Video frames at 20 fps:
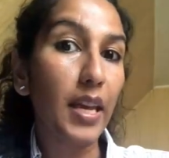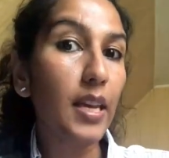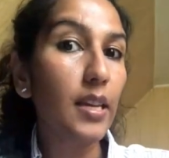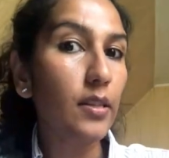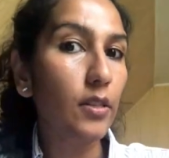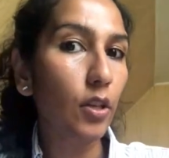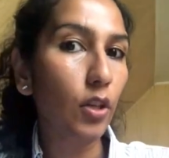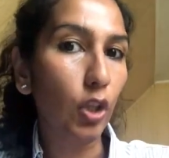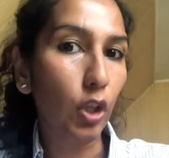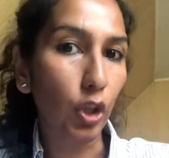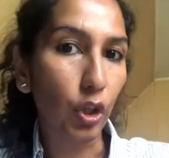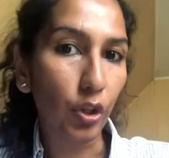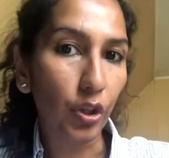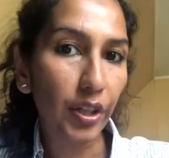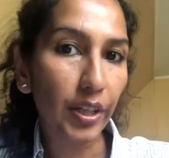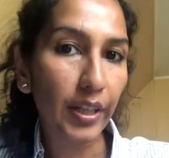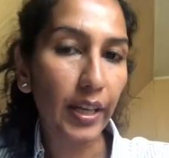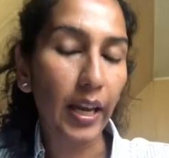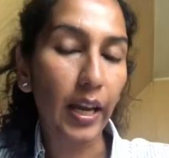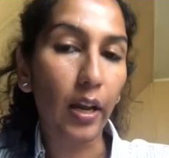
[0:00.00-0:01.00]
is a
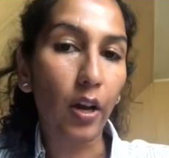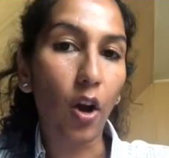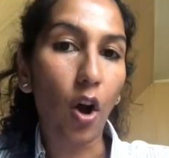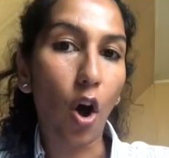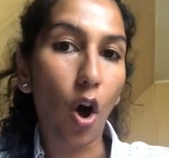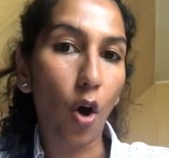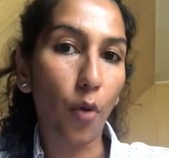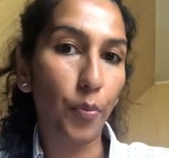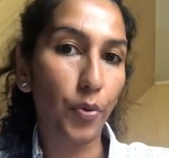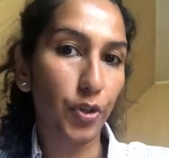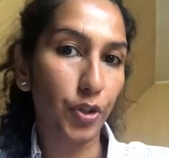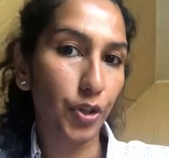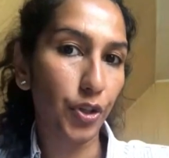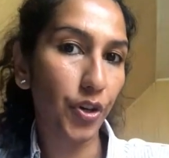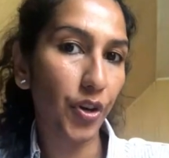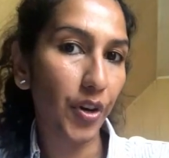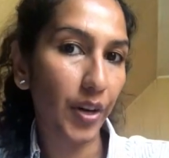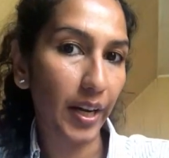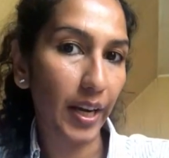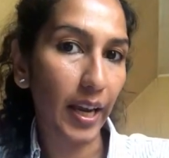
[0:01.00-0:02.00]
learning
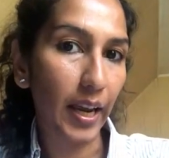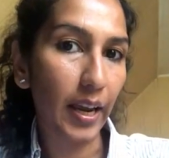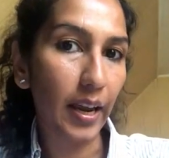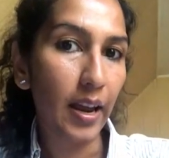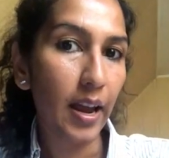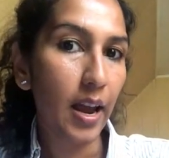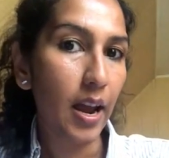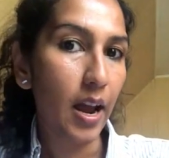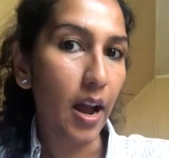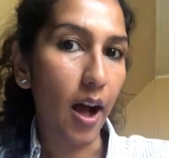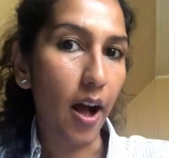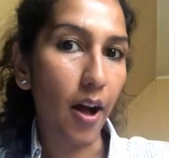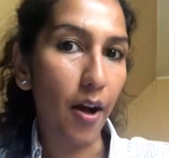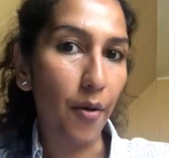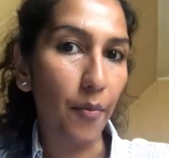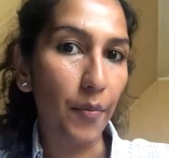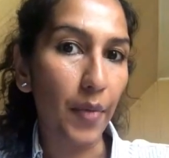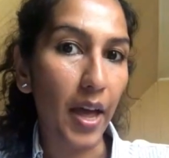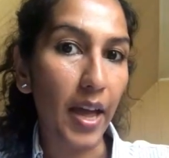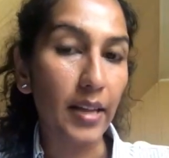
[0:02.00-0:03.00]
opportunity.
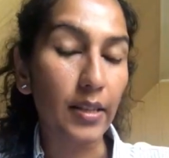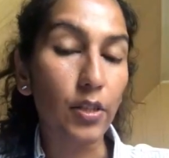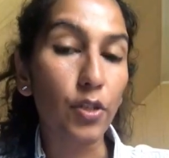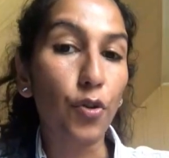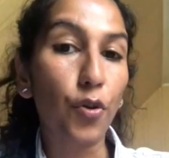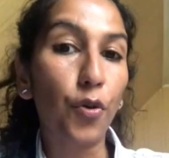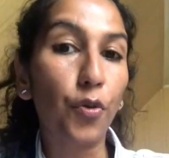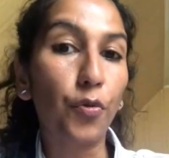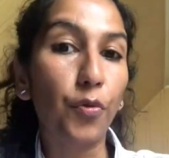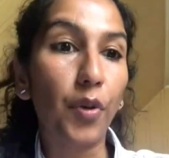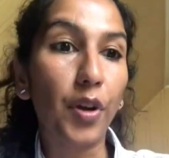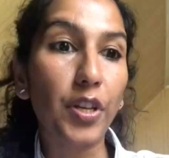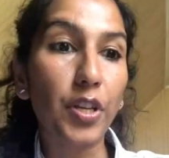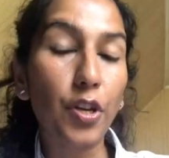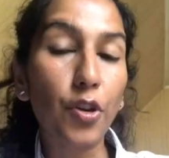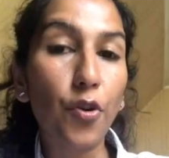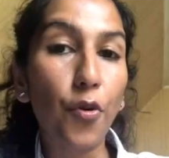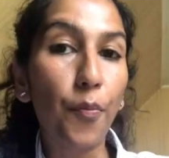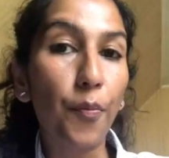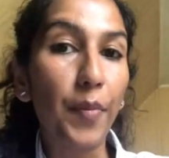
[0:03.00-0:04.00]
And so,
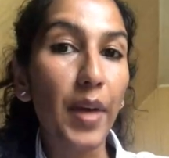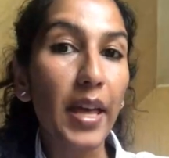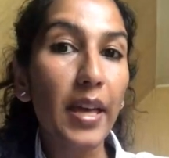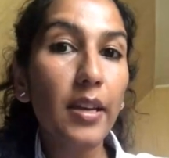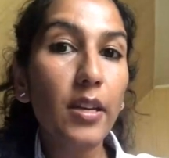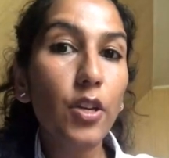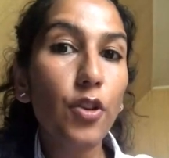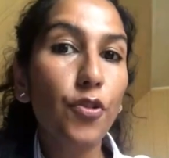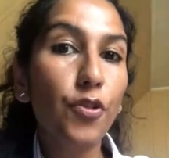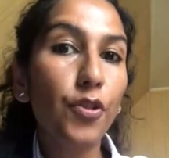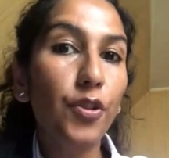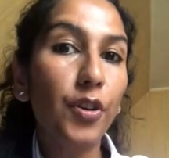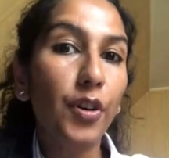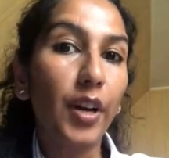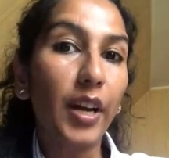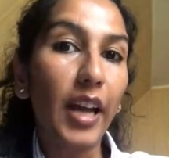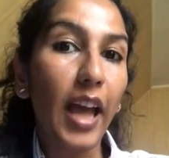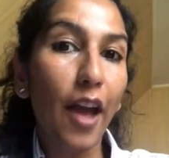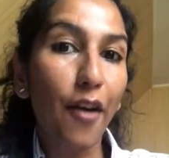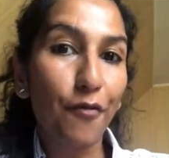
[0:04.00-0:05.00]
you know, make
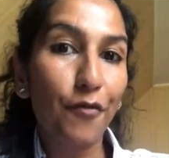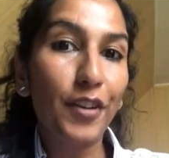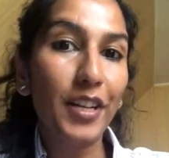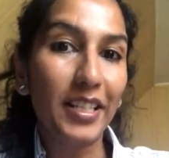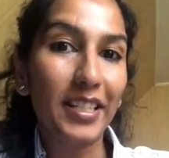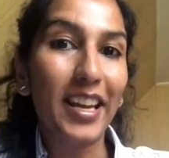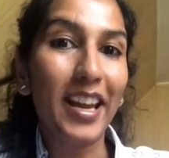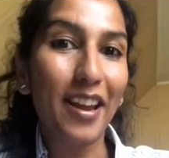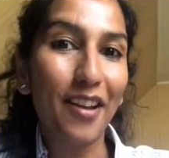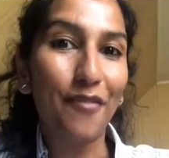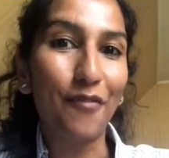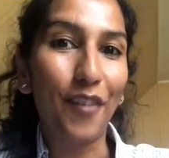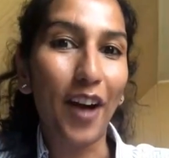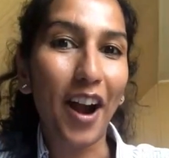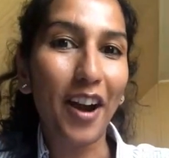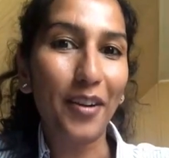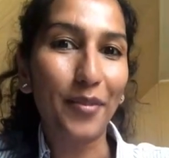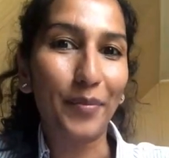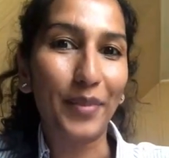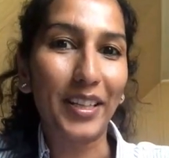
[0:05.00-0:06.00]
your everyday
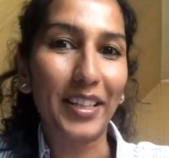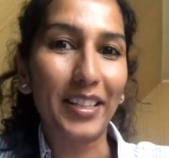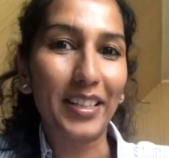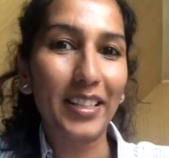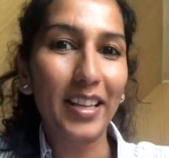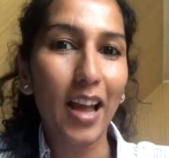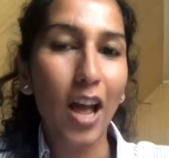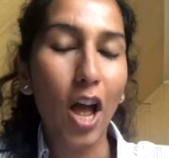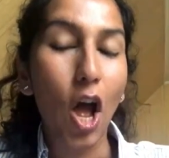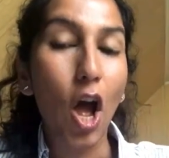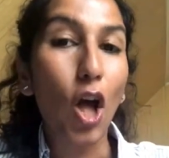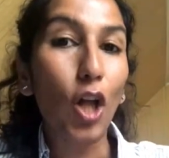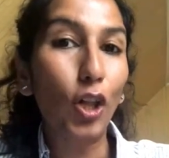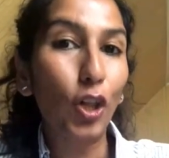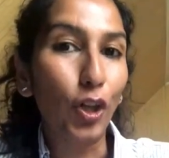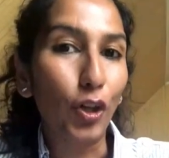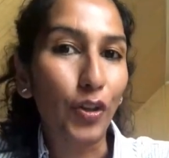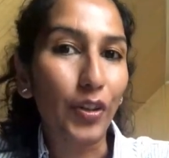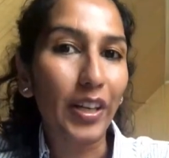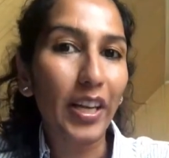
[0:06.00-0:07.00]
environment a
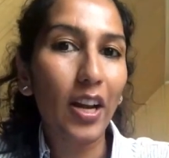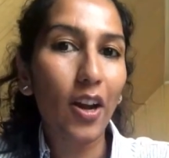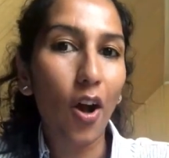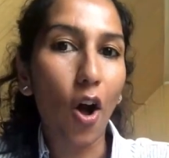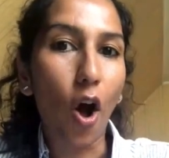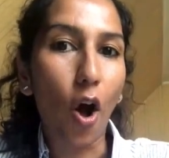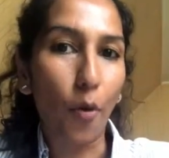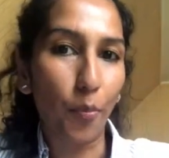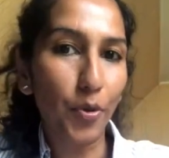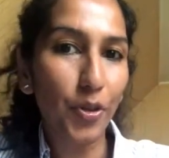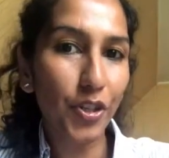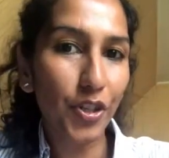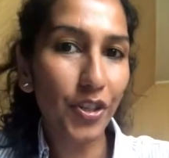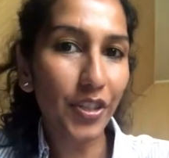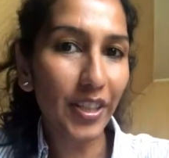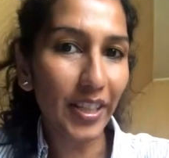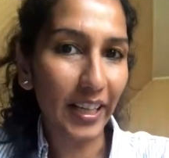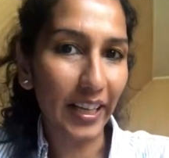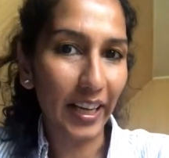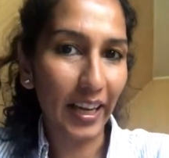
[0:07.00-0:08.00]
learning
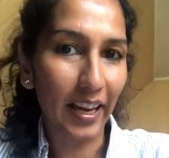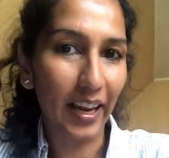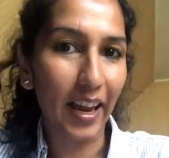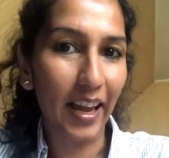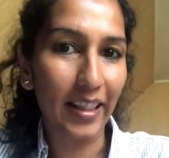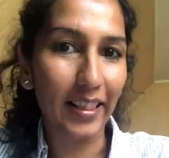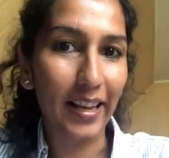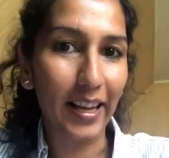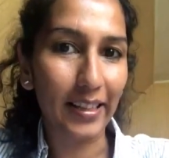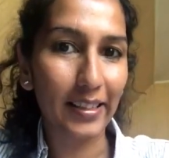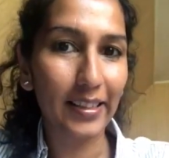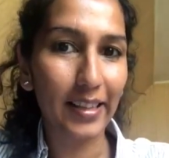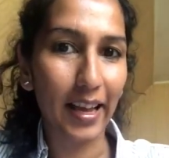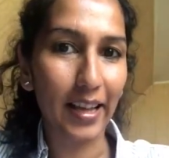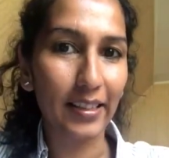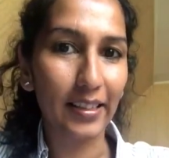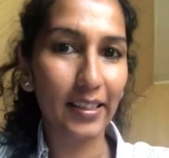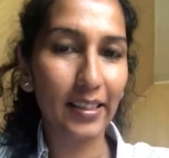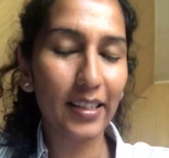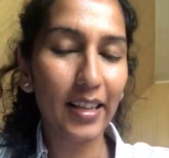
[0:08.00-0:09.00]
opportunity in that
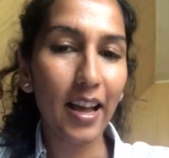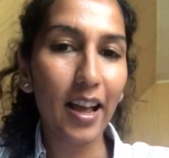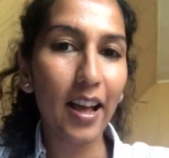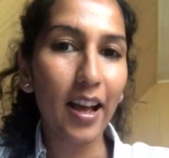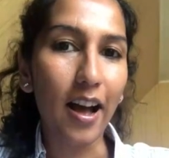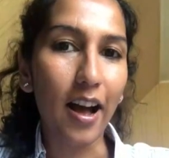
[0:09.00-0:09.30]
sense.